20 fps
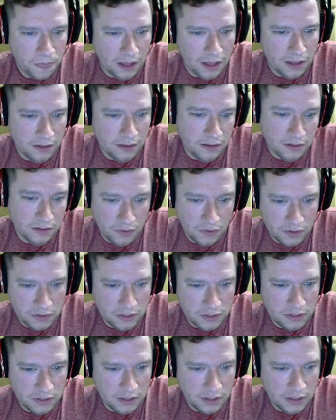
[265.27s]
as far as
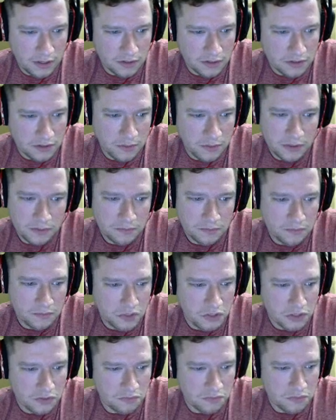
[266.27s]
anything else, I mean,
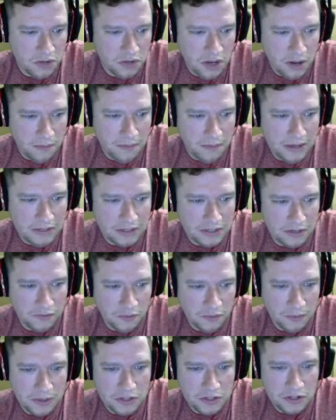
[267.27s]
just basic
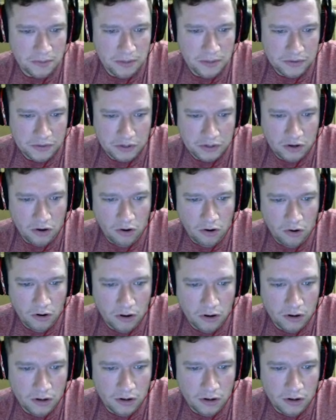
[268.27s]
information about the car.